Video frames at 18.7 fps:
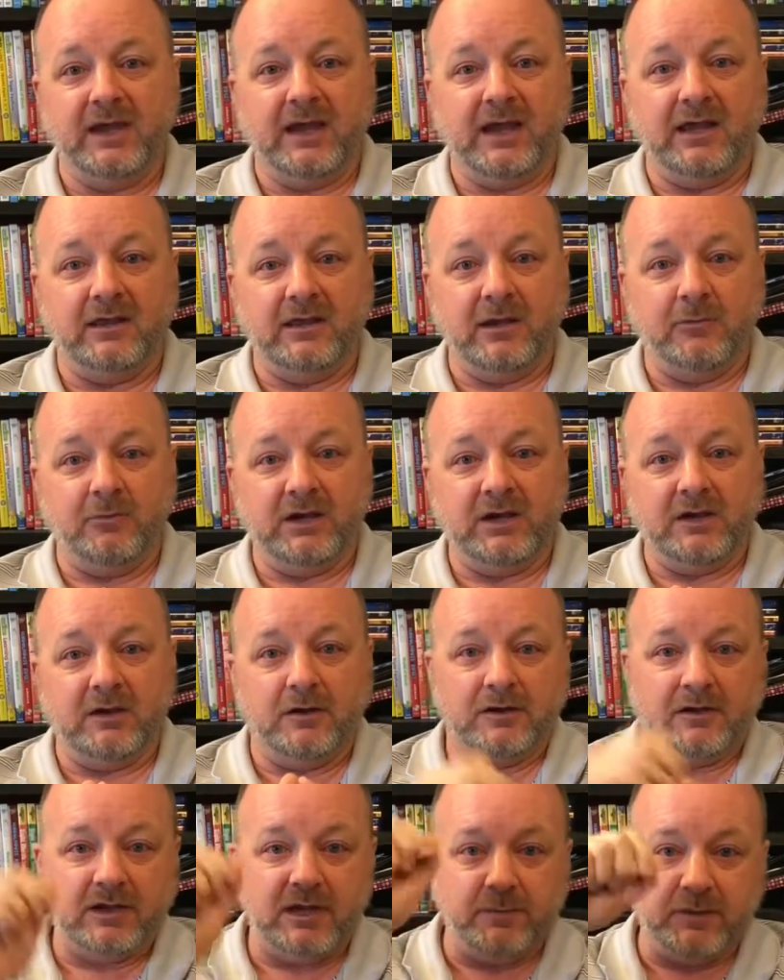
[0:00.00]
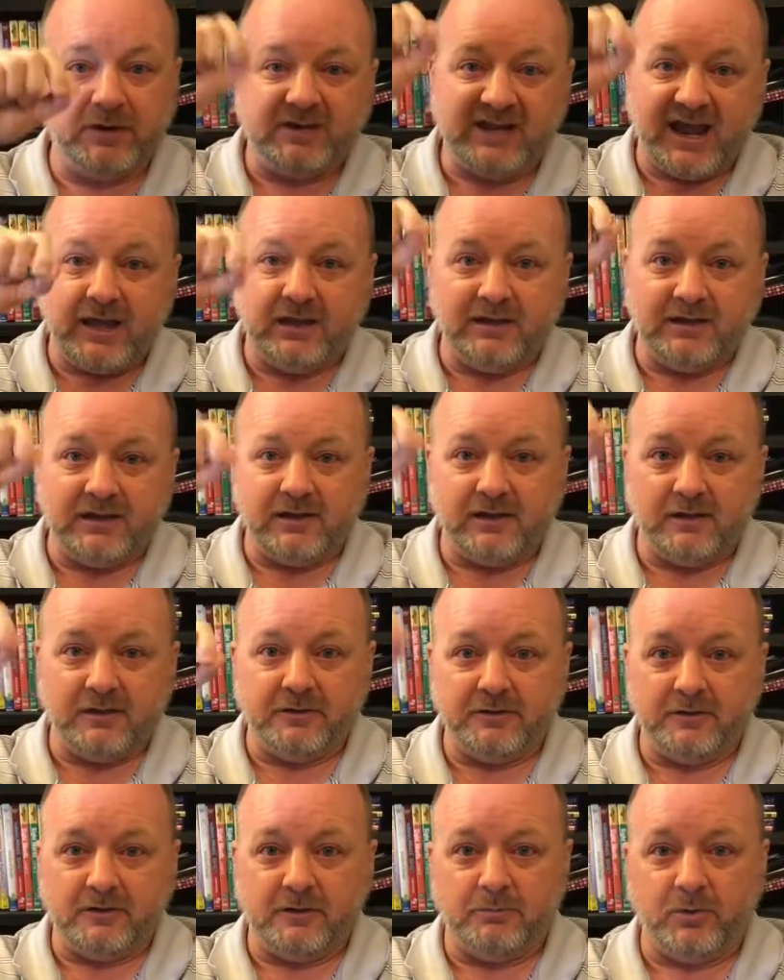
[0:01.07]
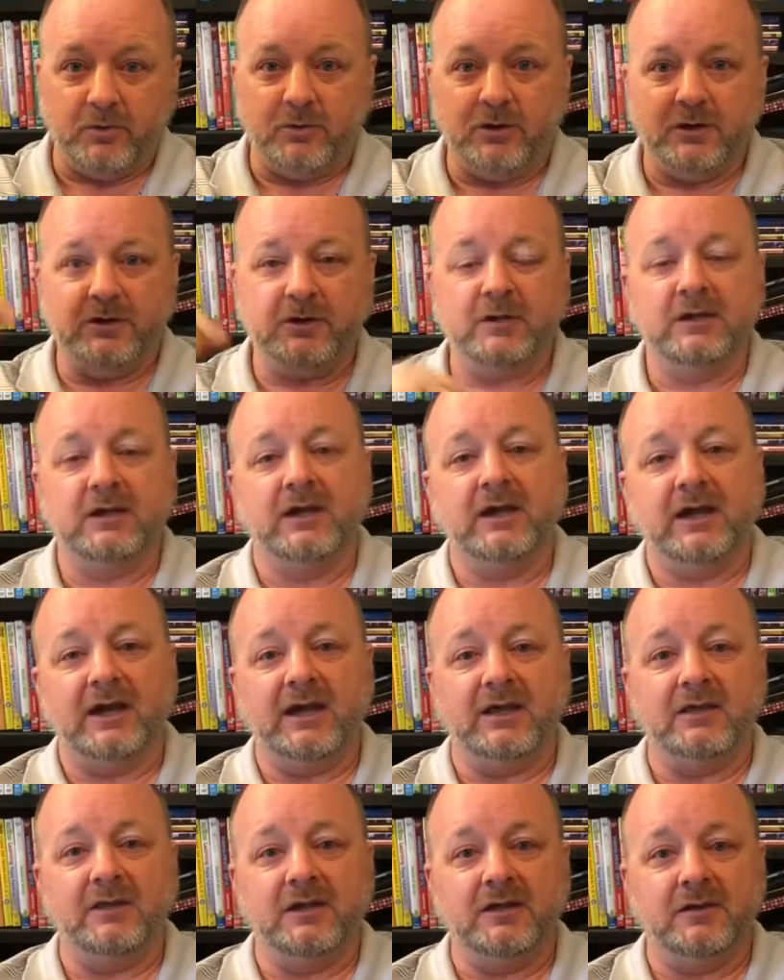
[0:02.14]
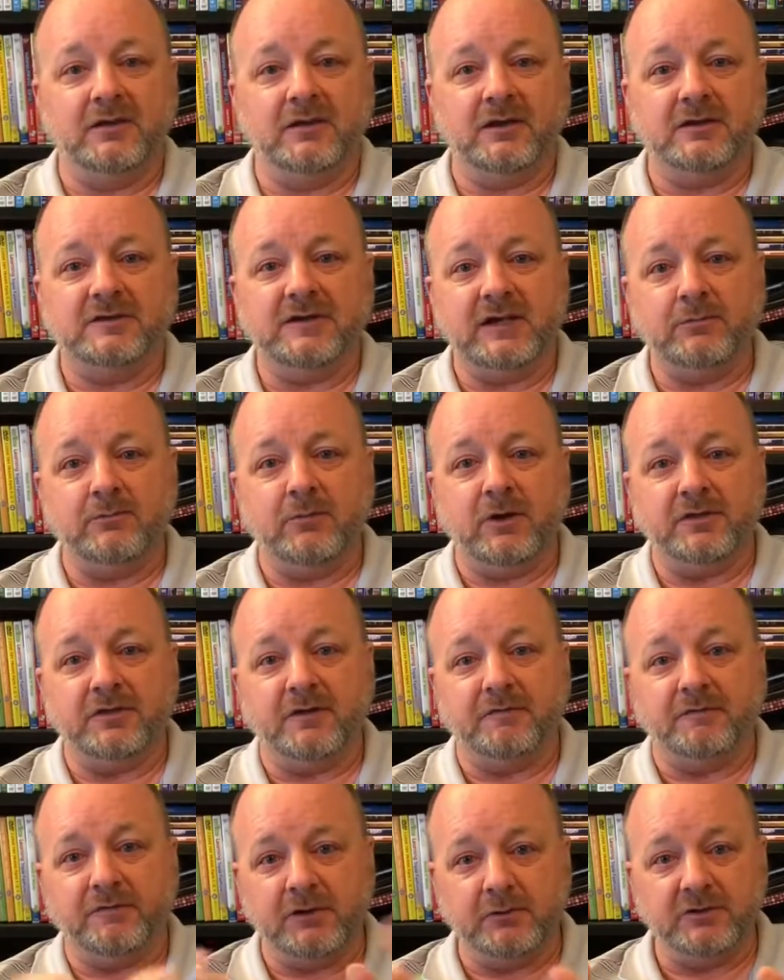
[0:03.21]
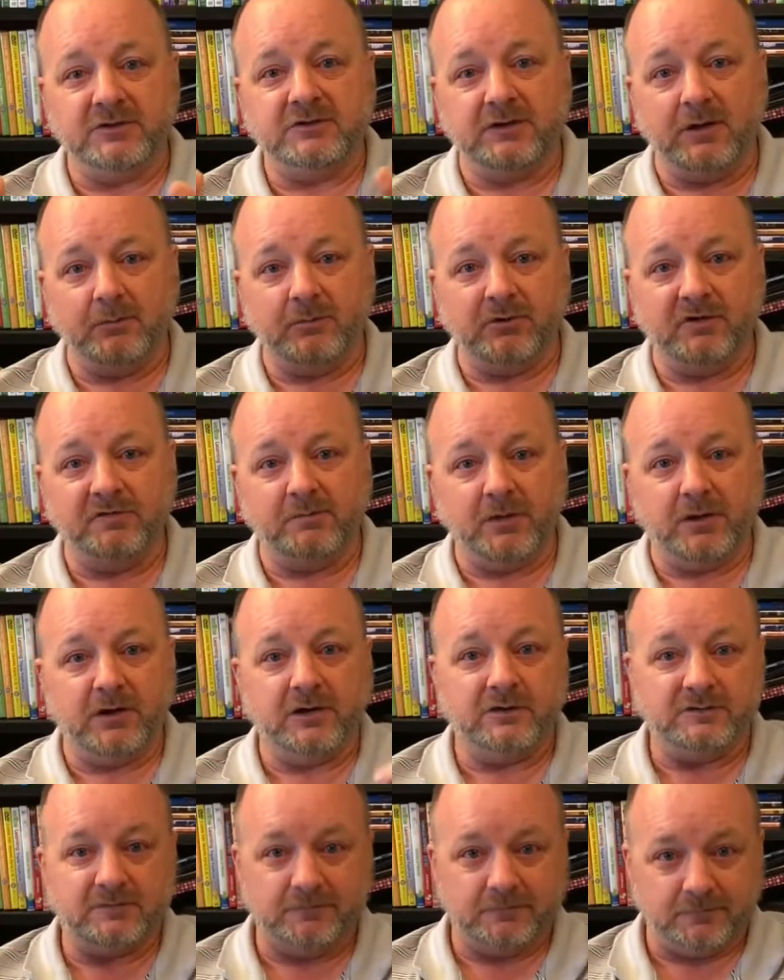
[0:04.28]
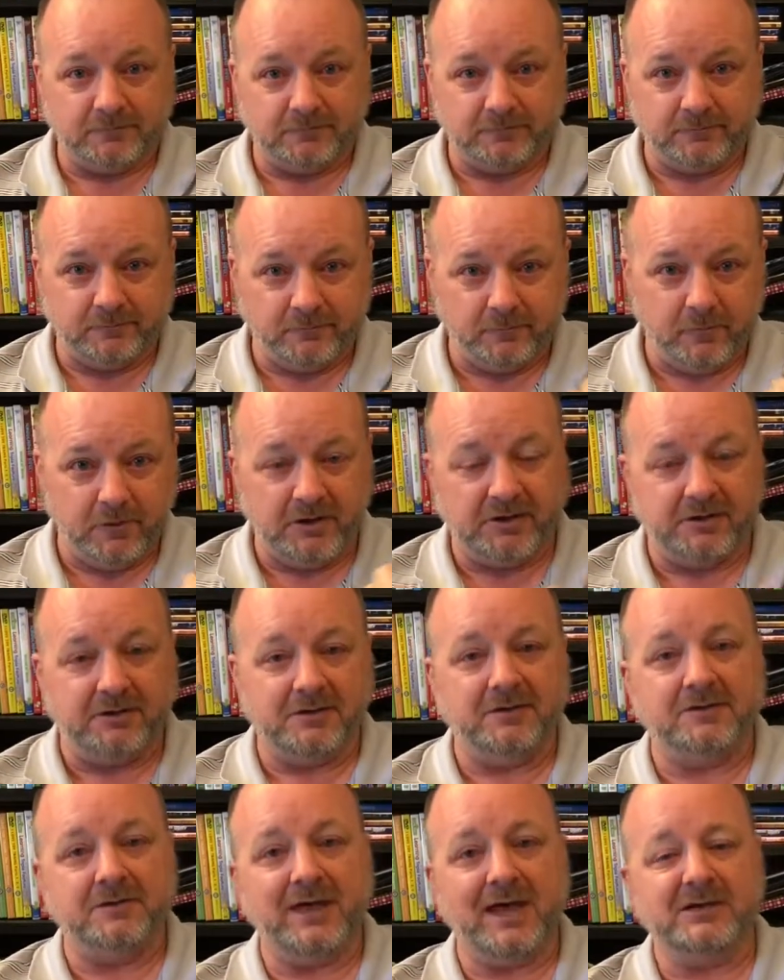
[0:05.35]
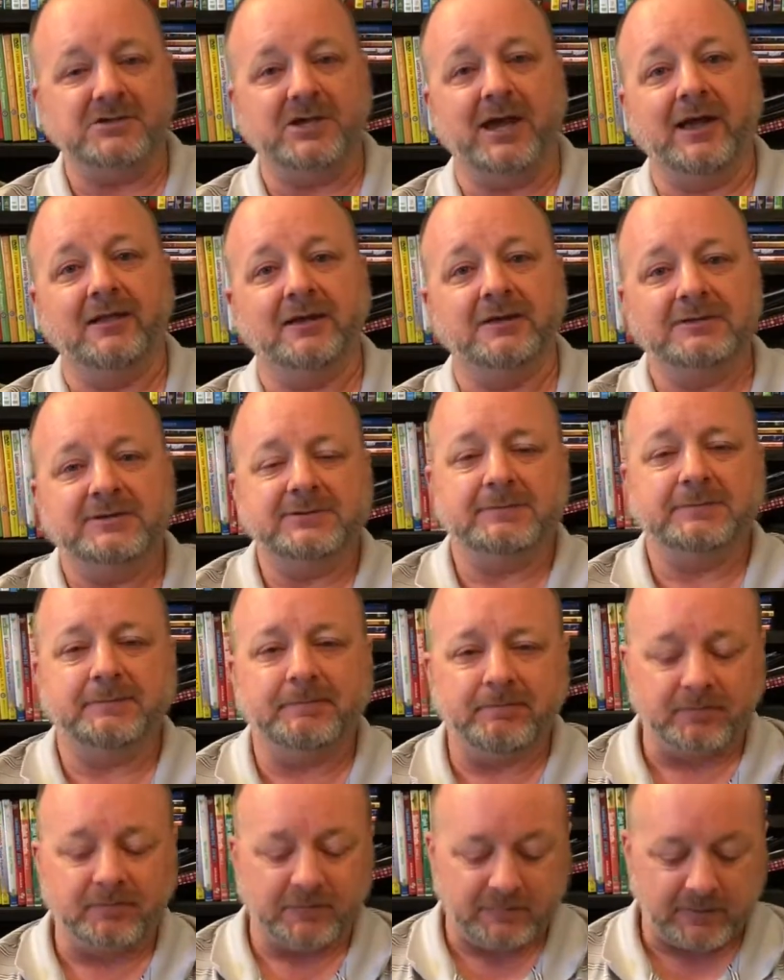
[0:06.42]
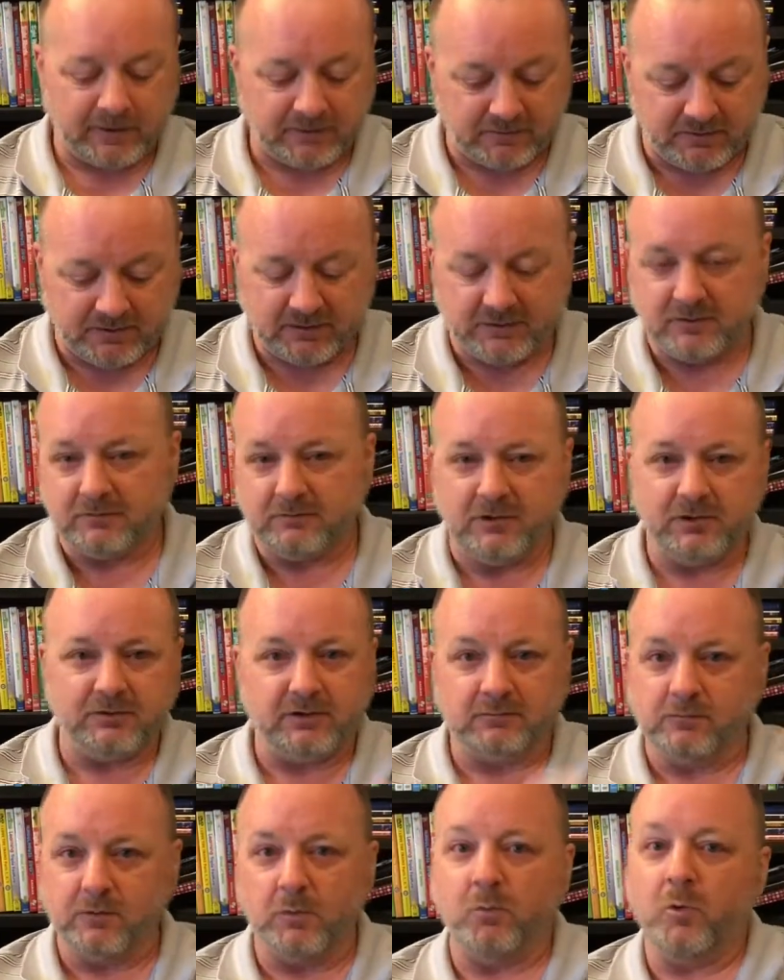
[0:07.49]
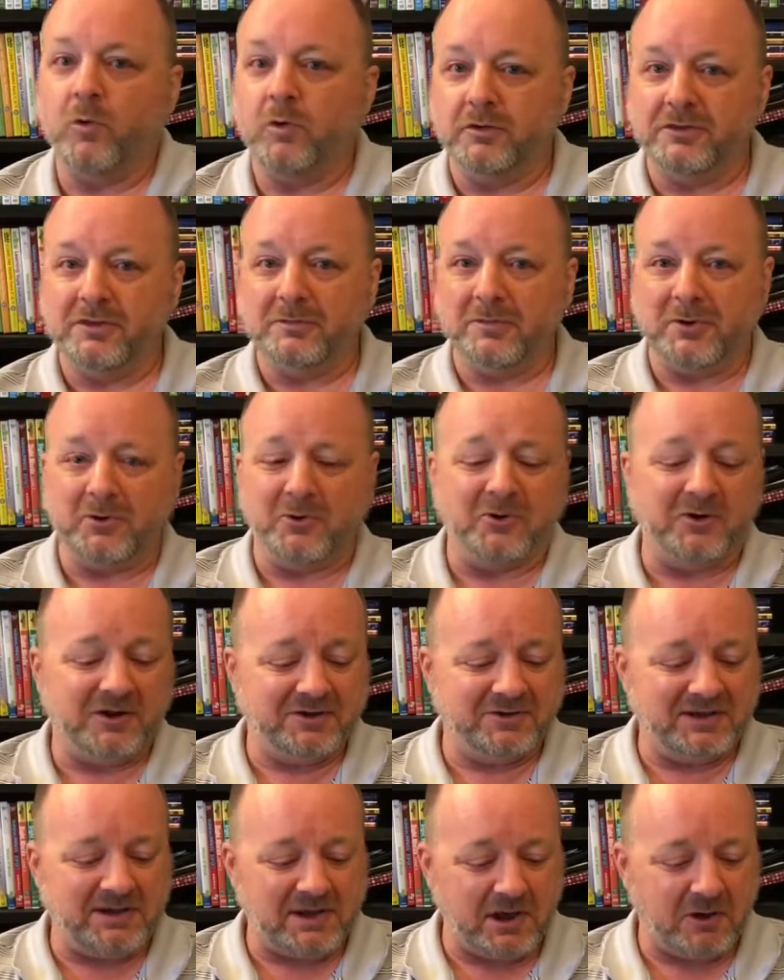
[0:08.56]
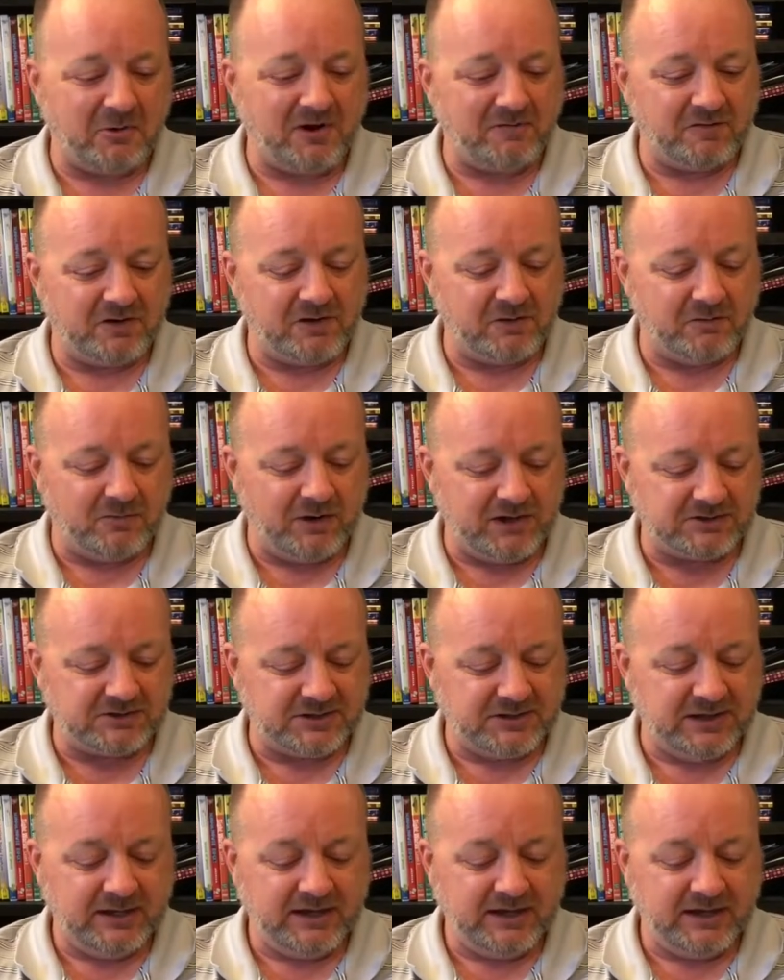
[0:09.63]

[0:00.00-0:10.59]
And then we'd keep a tally on the board, and then the team with the fewest number of marks won that challenge. Okay? And then you can reward them accordingly however you wish.